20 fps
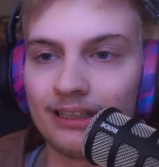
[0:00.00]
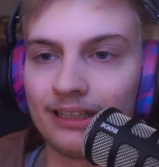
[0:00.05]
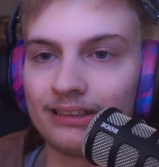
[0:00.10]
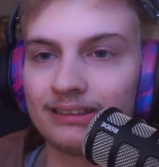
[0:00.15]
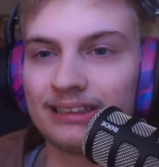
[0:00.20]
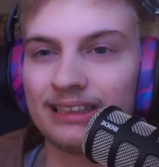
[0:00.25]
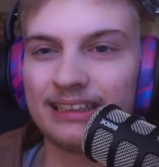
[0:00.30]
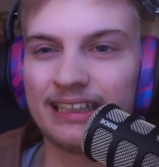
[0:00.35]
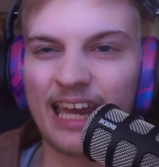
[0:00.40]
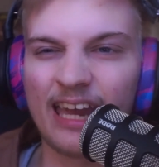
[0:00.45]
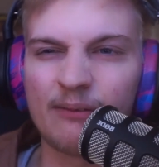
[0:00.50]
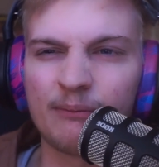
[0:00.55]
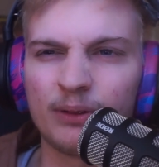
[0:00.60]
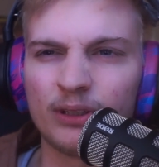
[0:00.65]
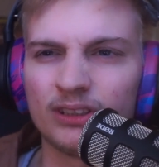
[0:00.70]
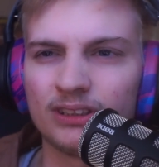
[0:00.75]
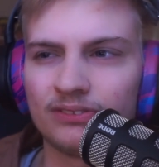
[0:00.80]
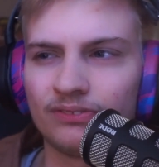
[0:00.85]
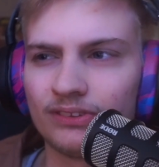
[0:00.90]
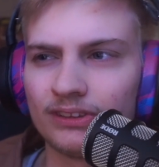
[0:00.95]
It's like
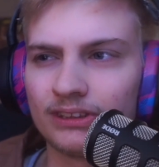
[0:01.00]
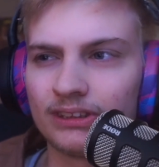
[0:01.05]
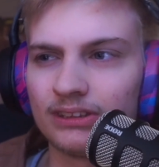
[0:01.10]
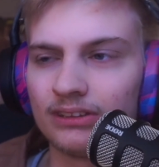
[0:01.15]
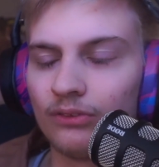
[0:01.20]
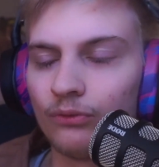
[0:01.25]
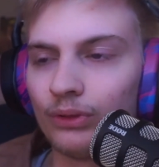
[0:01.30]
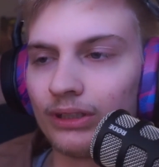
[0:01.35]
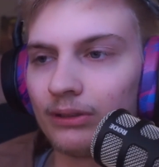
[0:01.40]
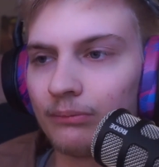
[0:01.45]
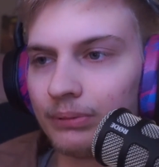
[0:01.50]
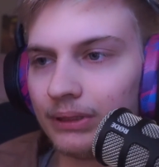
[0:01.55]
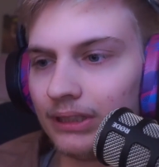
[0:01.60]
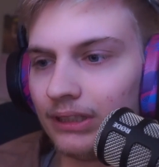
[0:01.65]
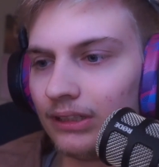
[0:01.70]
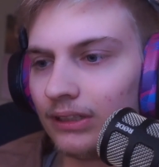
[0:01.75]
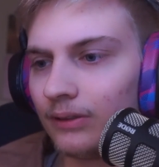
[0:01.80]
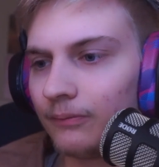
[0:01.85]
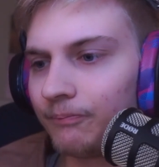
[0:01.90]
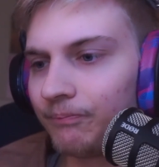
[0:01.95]
gamers' version of
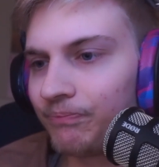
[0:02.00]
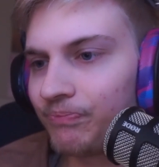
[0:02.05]
Wikipedia.